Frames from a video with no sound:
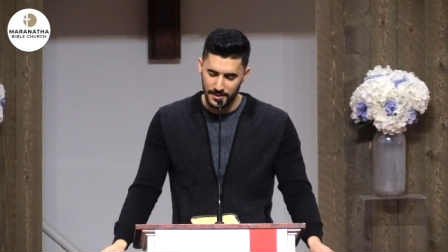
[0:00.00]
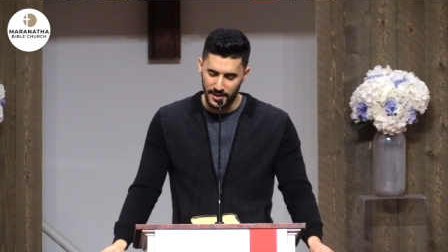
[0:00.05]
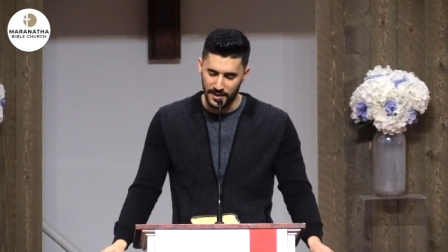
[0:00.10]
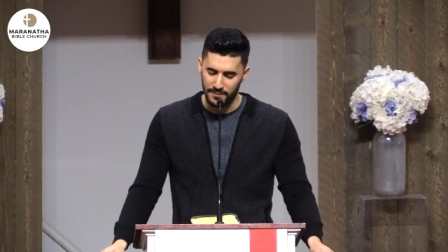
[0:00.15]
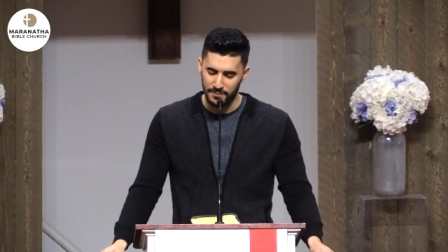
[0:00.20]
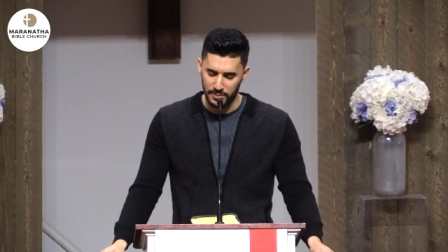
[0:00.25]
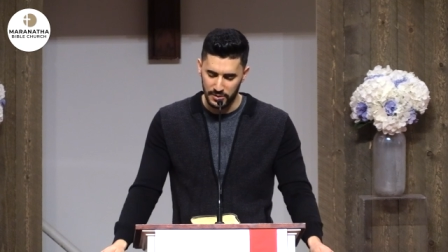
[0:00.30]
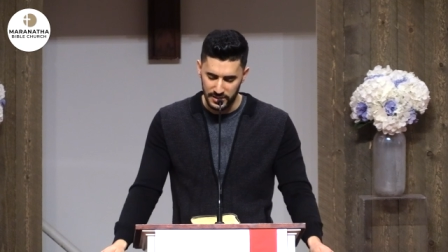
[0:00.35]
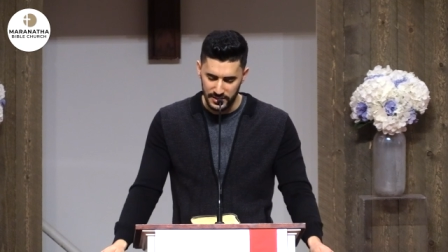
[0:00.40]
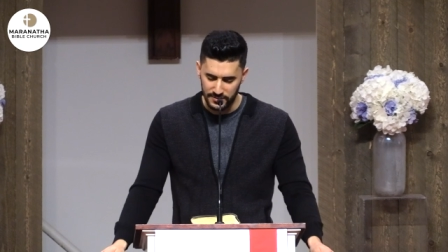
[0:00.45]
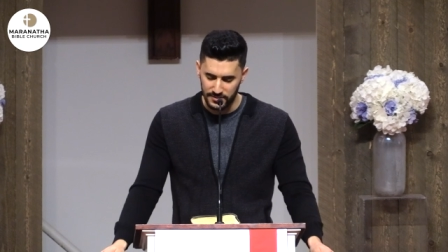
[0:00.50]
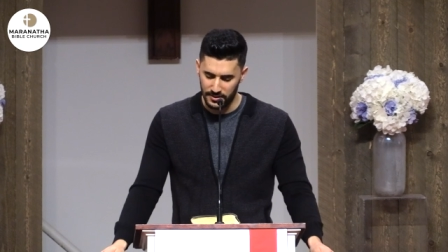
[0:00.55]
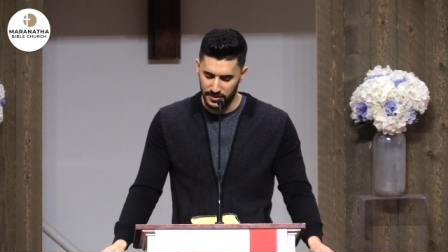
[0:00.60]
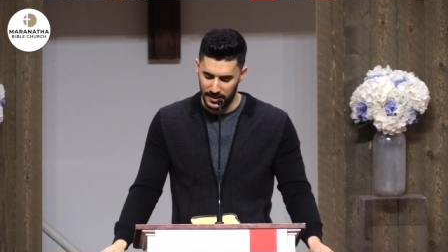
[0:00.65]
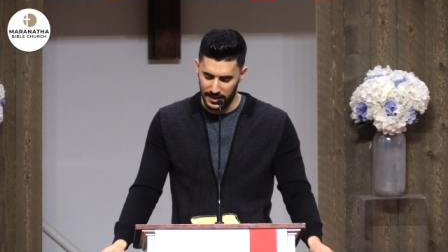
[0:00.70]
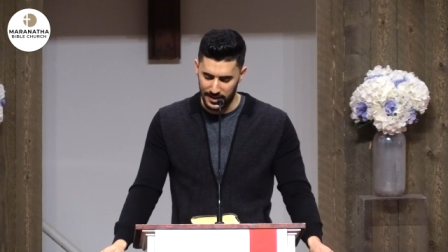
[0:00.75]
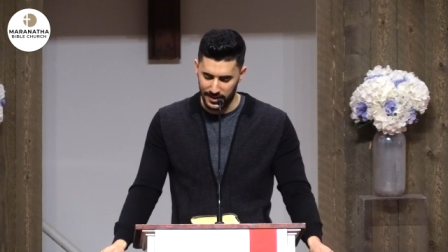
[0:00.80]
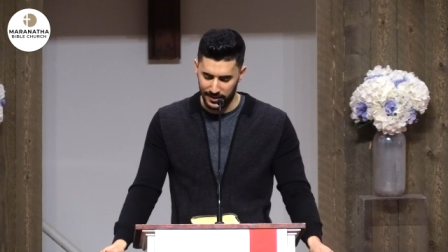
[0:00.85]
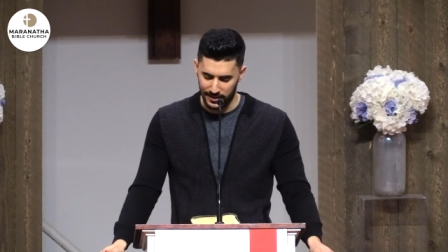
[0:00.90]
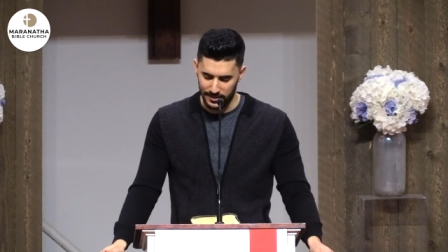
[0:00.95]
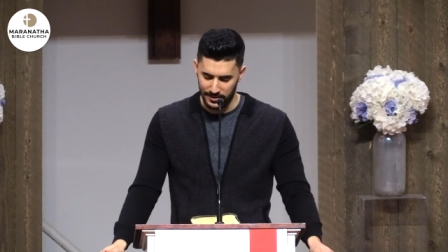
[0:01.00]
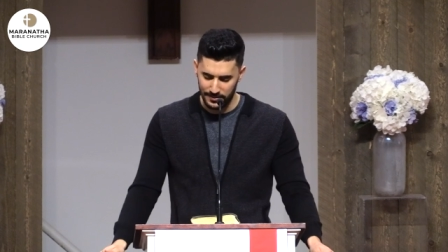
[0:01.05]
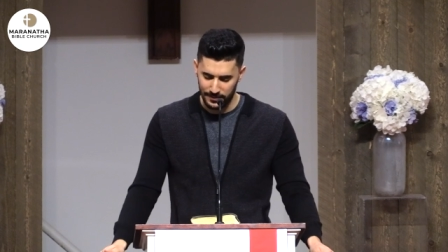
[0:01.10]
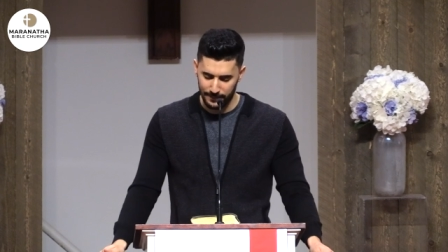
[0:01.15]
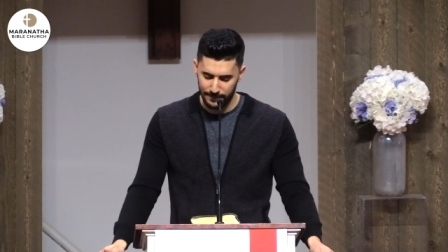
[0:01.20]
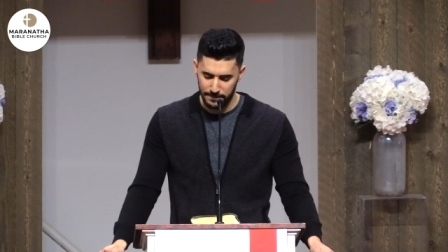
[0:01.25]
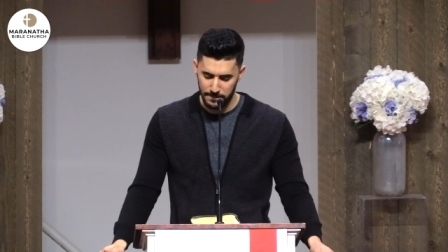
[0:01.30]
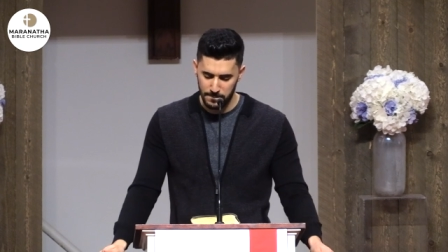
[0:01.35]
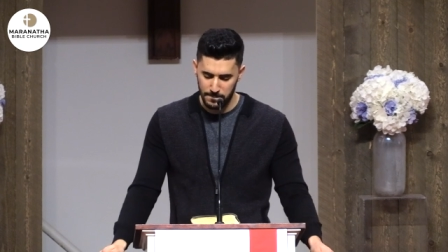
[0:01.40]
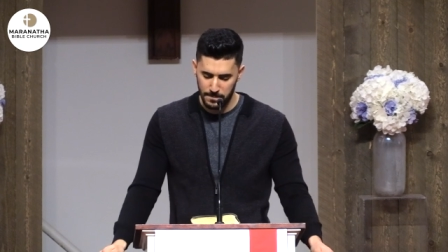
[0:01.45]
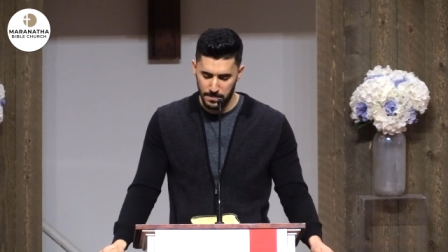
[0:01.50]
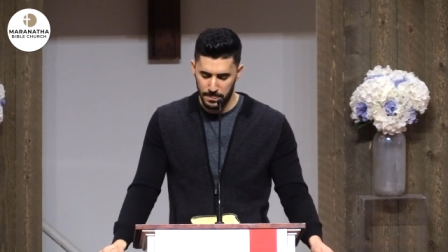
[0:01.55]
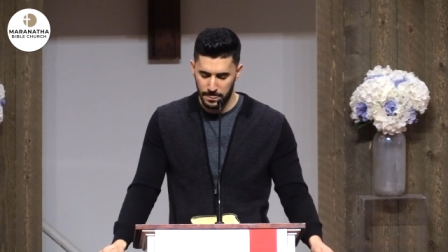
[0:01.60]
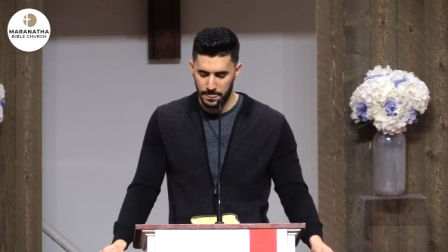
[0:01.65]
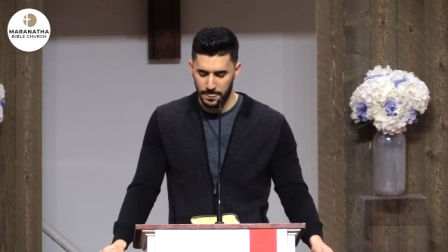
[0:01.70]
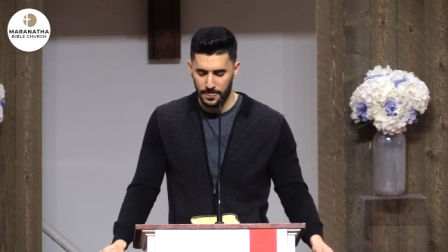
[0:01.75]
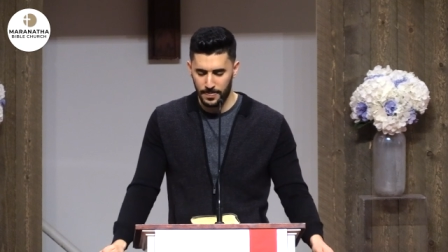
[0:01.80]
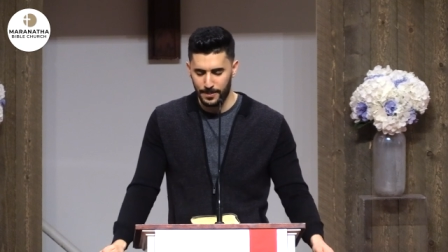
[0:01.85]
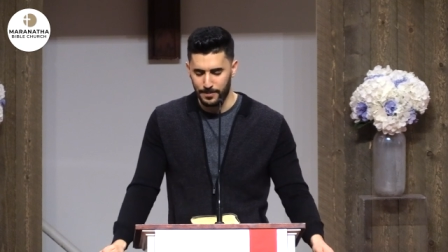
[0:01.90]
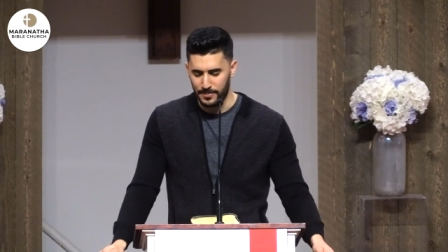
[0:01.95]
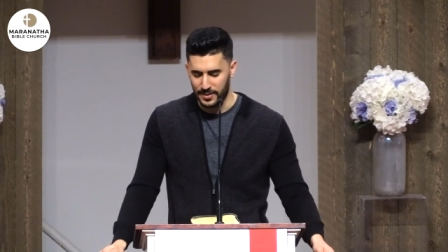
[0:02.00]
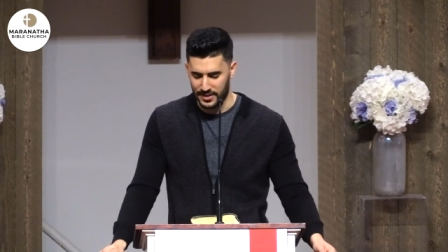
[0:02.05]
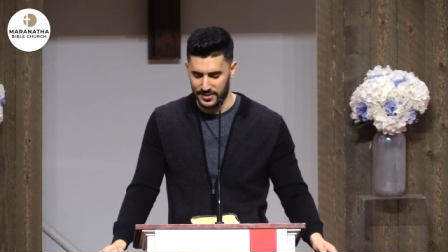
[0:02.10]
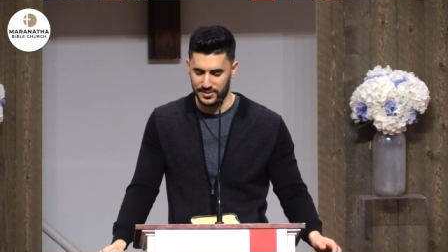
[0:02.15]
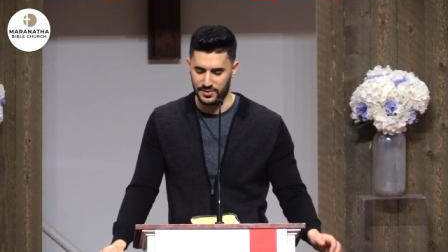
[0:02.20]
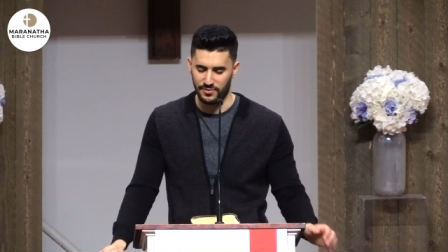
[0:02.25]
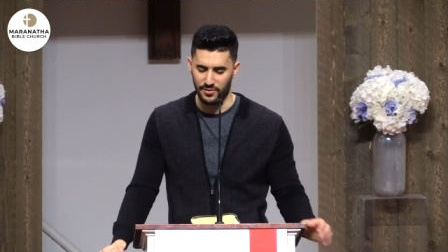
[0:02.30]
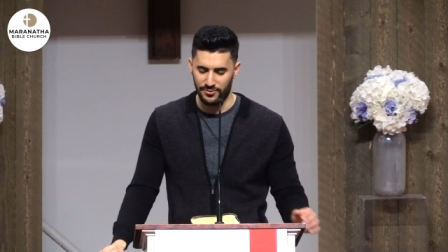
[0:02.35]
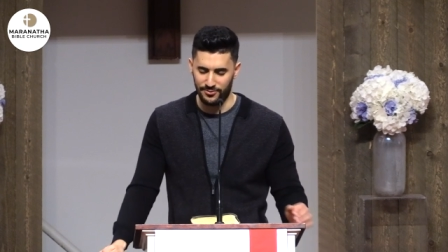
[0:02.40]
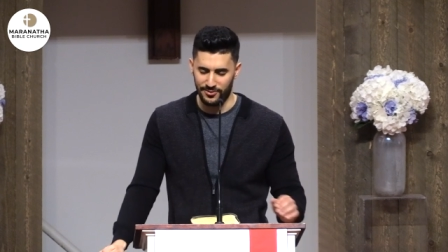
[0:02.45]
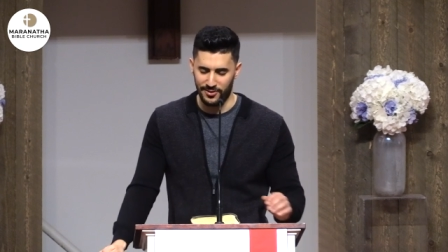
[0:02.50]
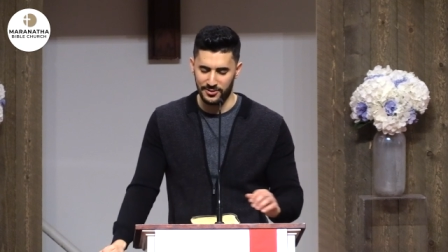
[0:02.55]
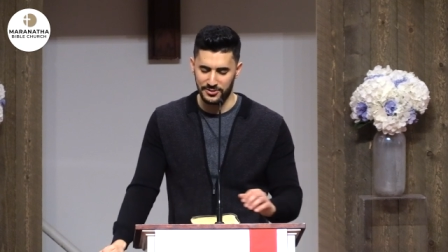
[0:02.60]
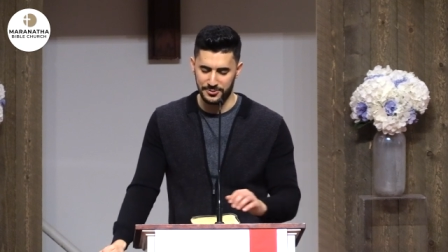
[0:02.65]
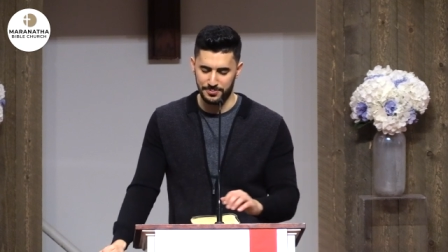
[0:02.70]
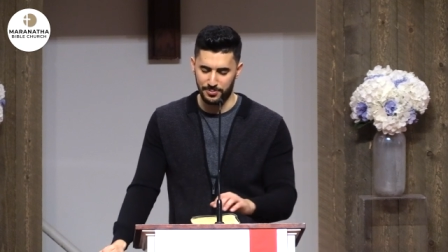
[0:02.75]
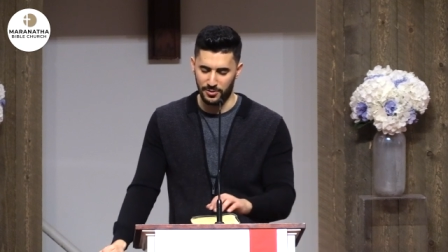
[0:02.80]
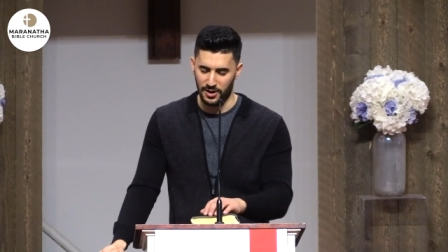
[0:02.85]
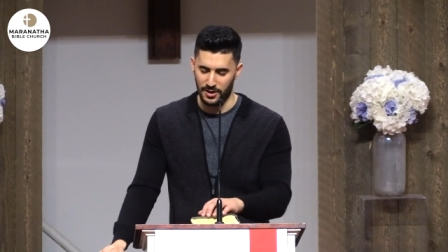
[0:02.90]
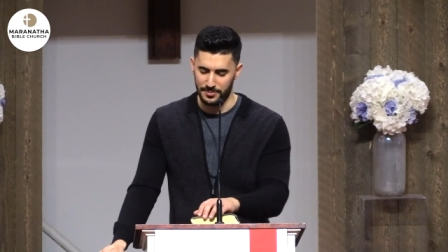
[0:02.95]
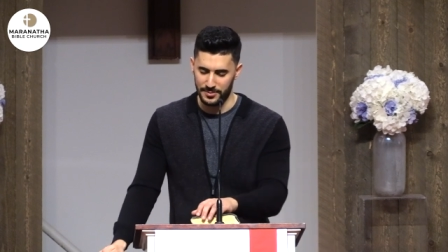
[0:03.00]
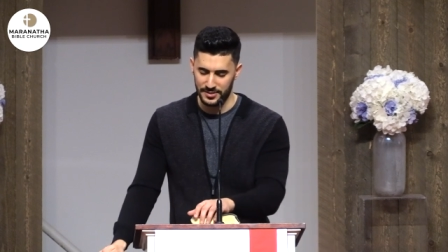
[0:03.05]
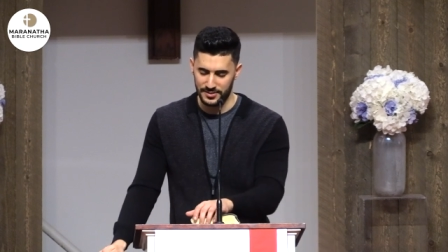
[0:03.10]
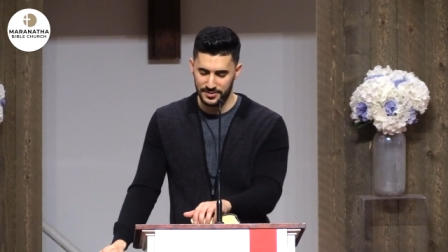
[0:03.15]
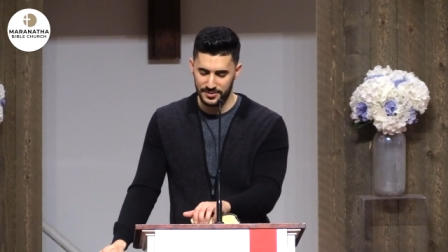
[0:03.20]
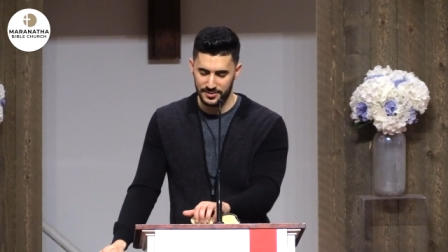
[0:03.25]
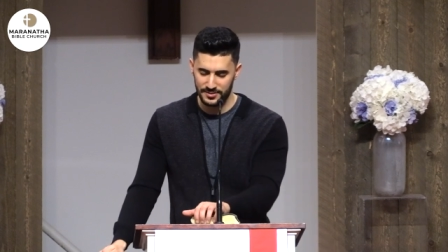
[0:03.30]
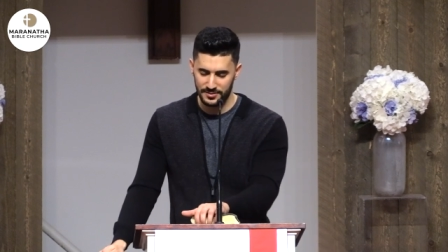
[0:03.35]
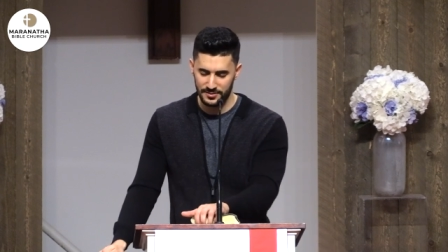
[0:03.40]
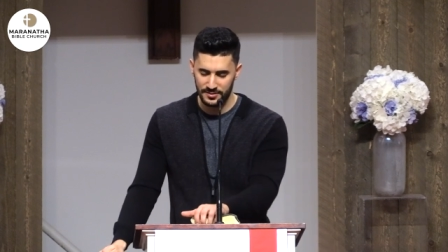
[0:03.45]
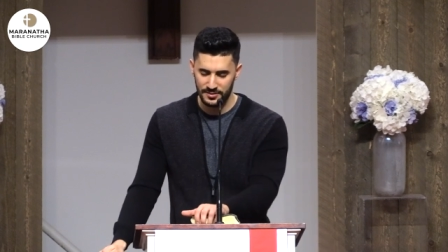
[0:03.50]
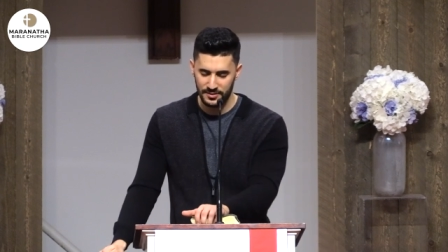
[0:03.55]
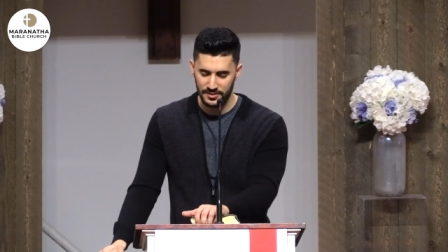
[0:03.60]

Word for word: have believed a lie because of a false promise,